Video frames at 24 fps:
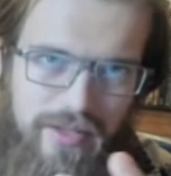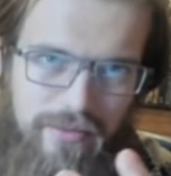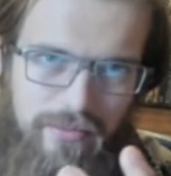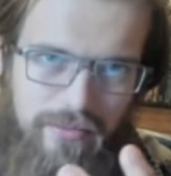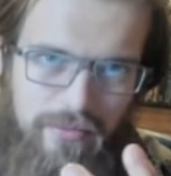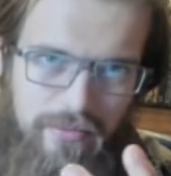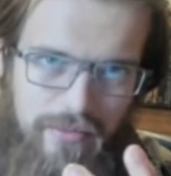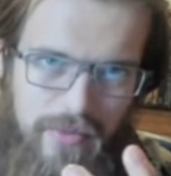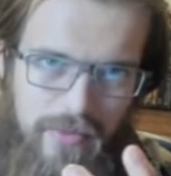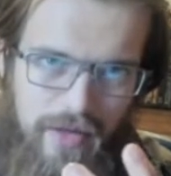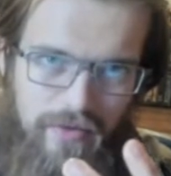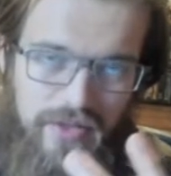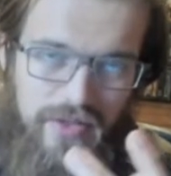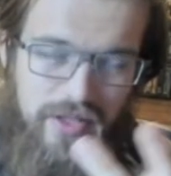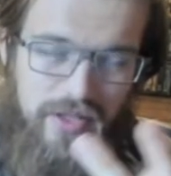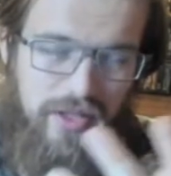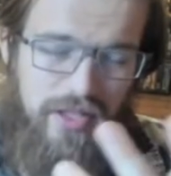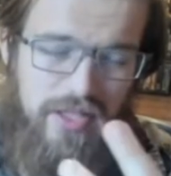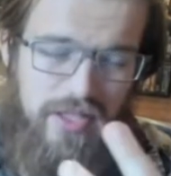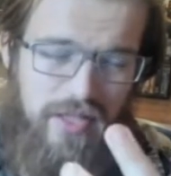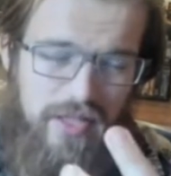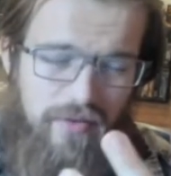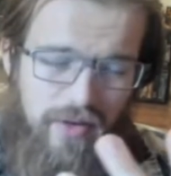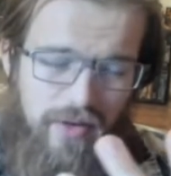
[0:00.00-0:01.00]
If it's a
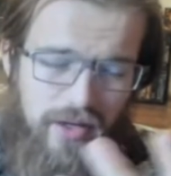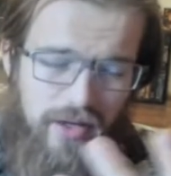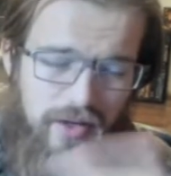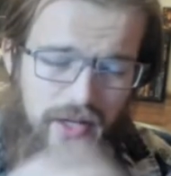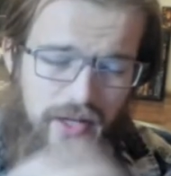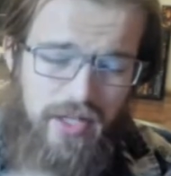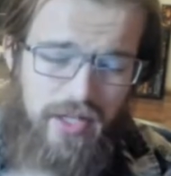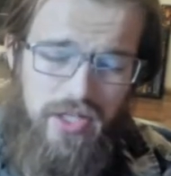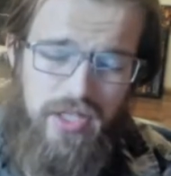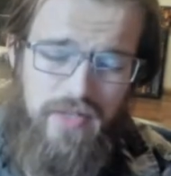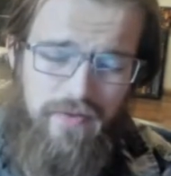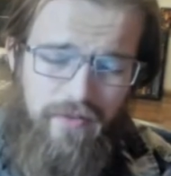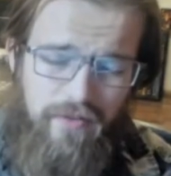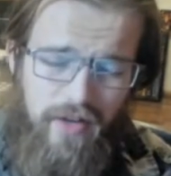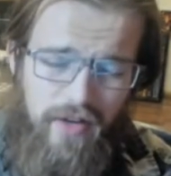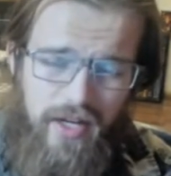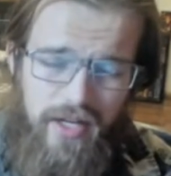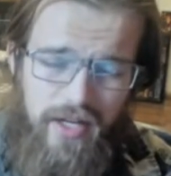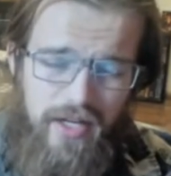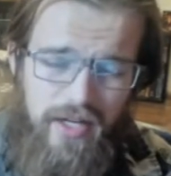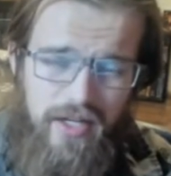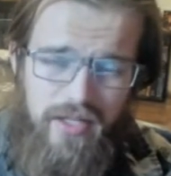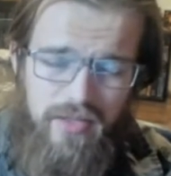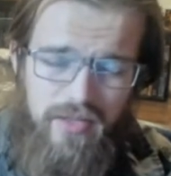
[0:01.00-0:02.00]
disadvantageous
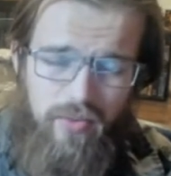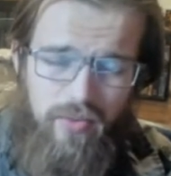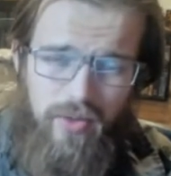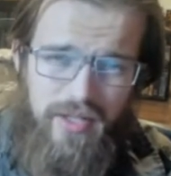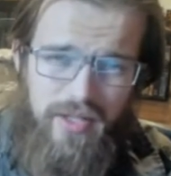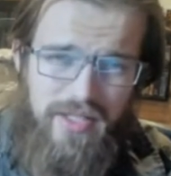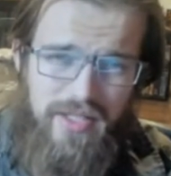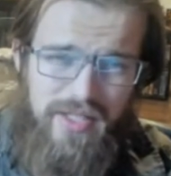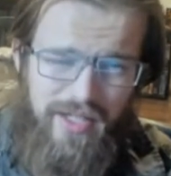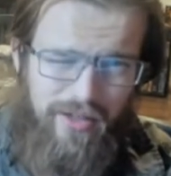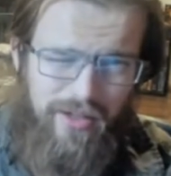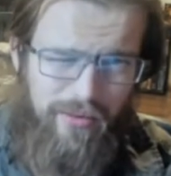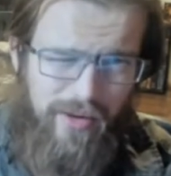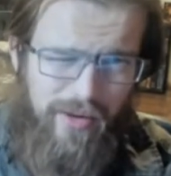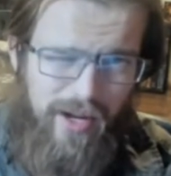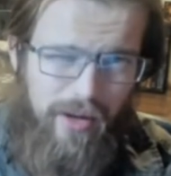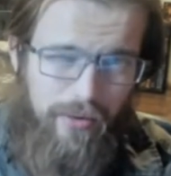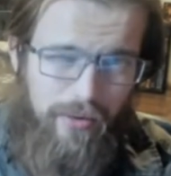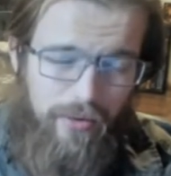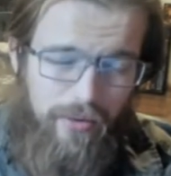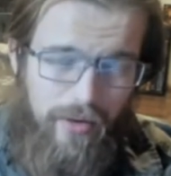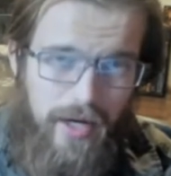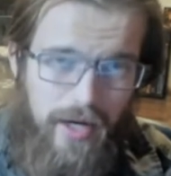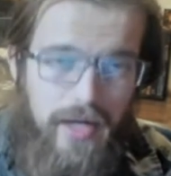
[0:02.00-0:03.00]
fight, he doesn't want to stick
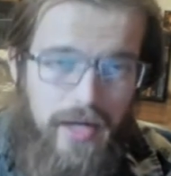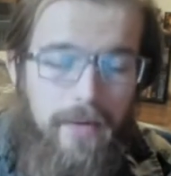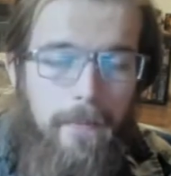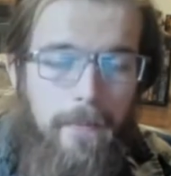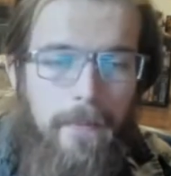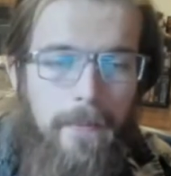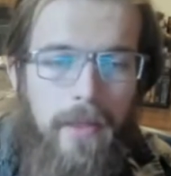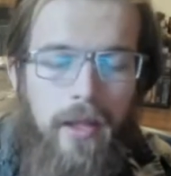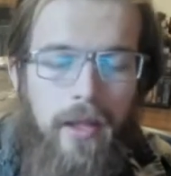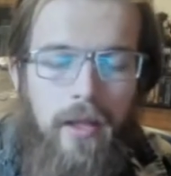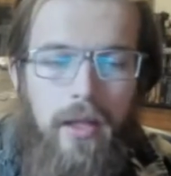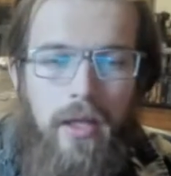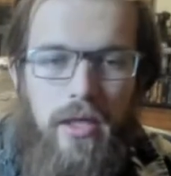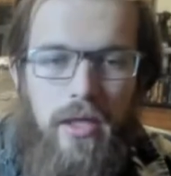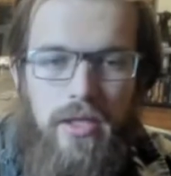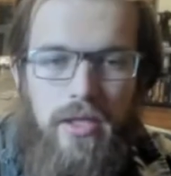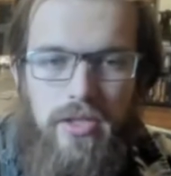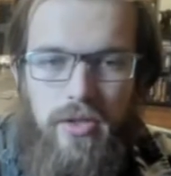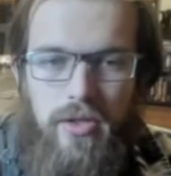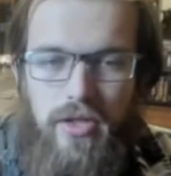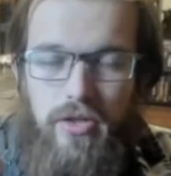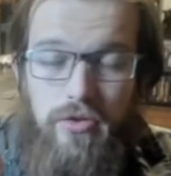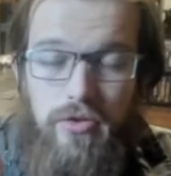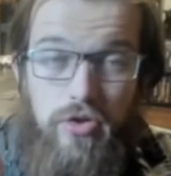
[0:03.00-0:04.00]
around, right?
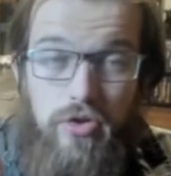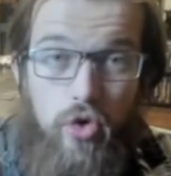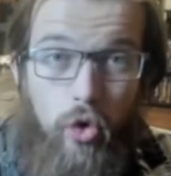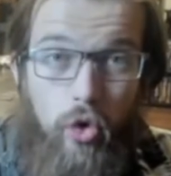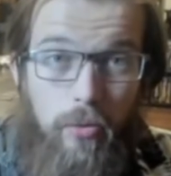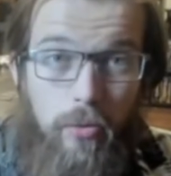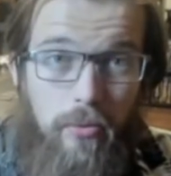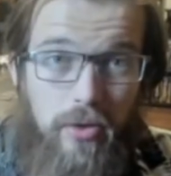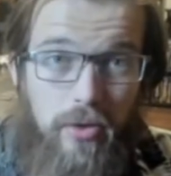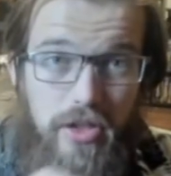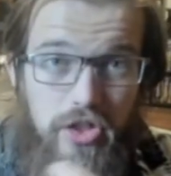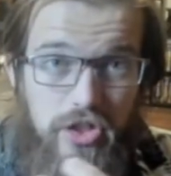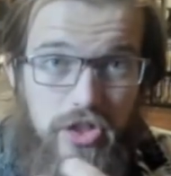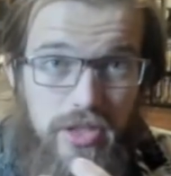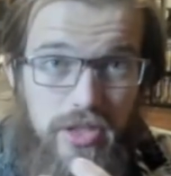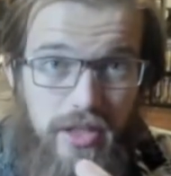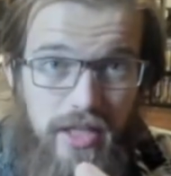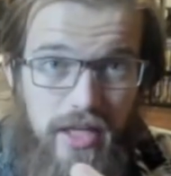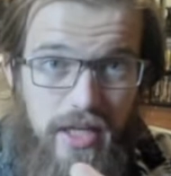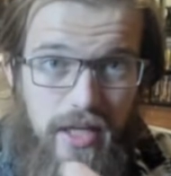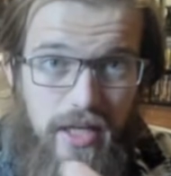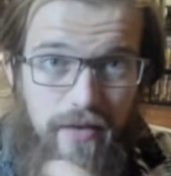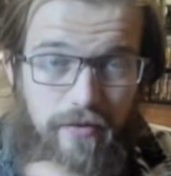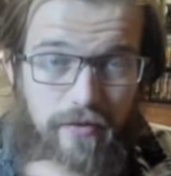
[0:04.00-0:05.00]
So he'd normally just
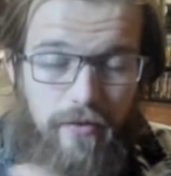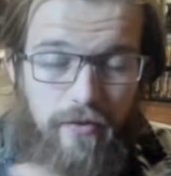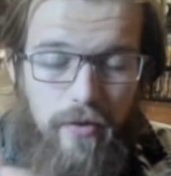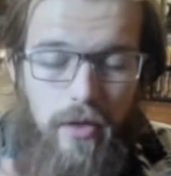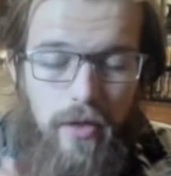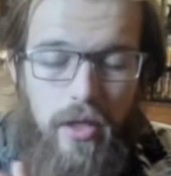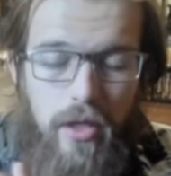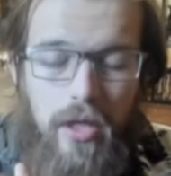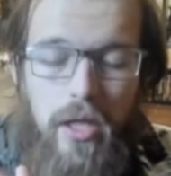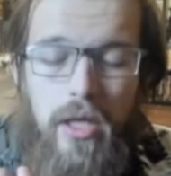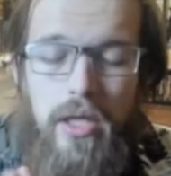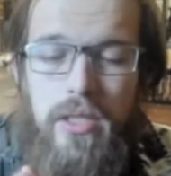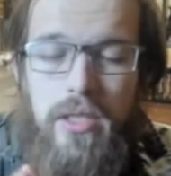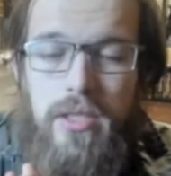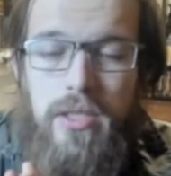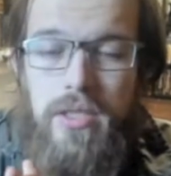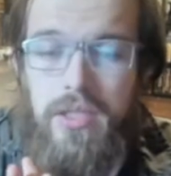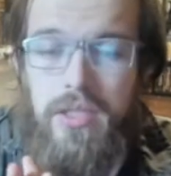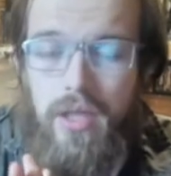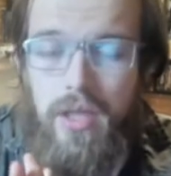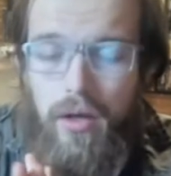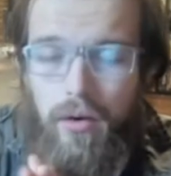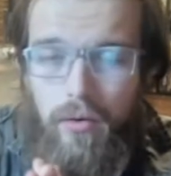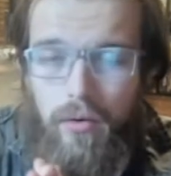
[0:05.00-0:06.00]
leave.
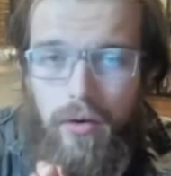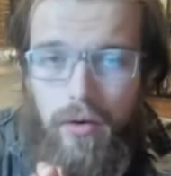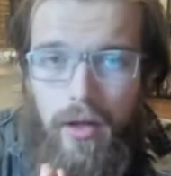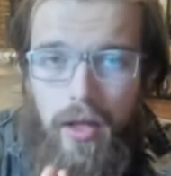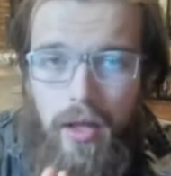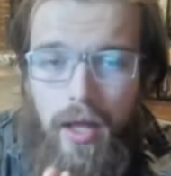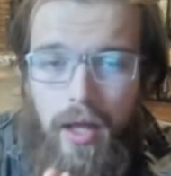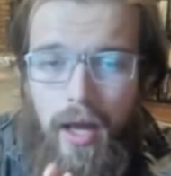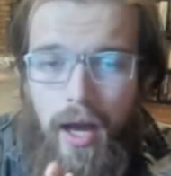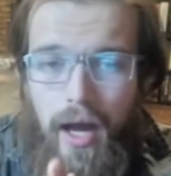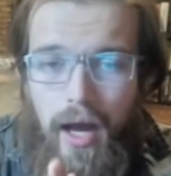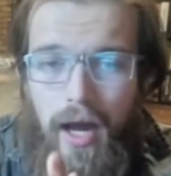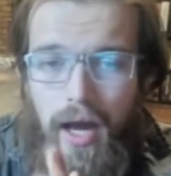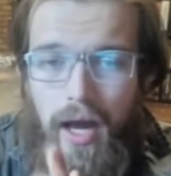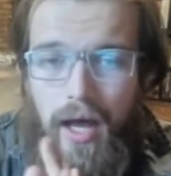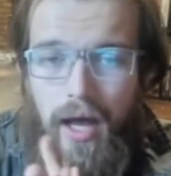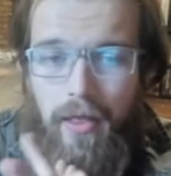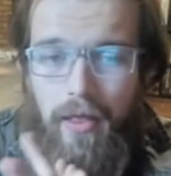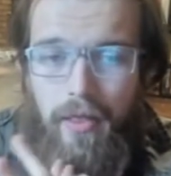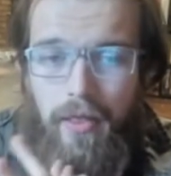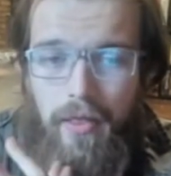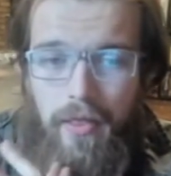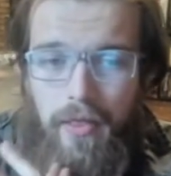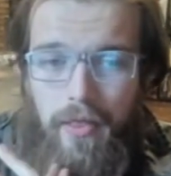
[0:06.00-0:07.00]
So
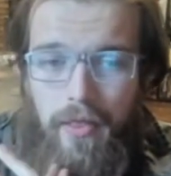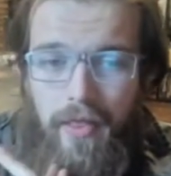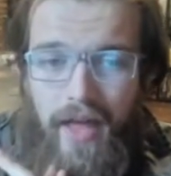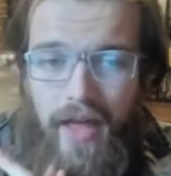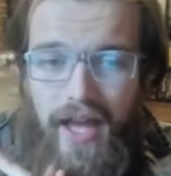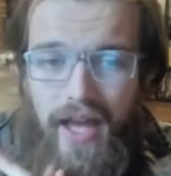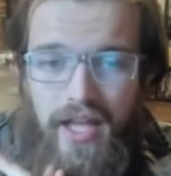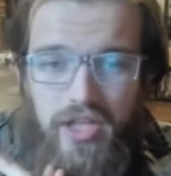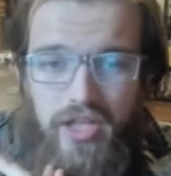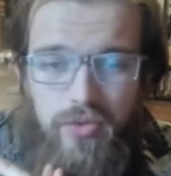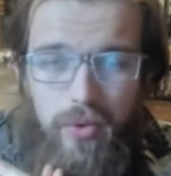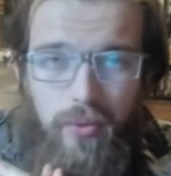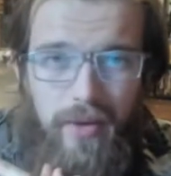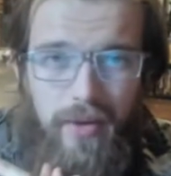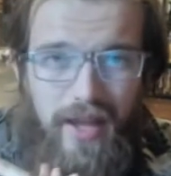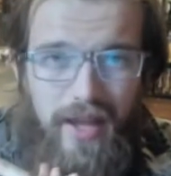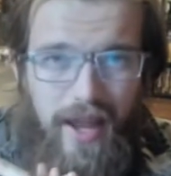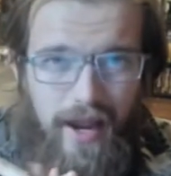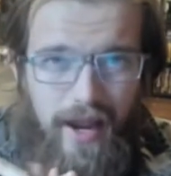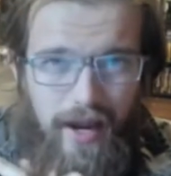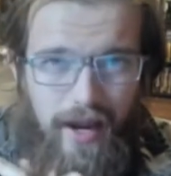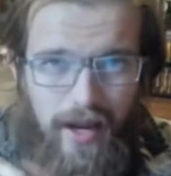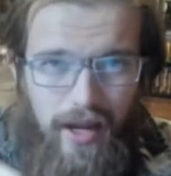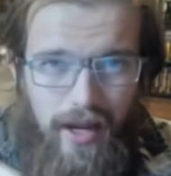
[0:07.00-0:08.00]
that is what we
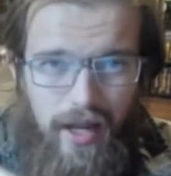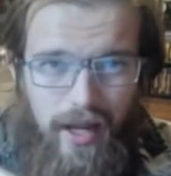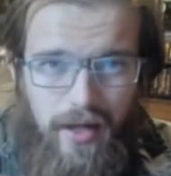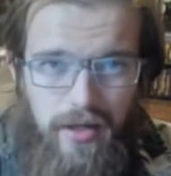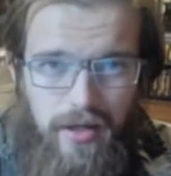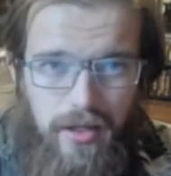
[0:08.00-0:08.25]
had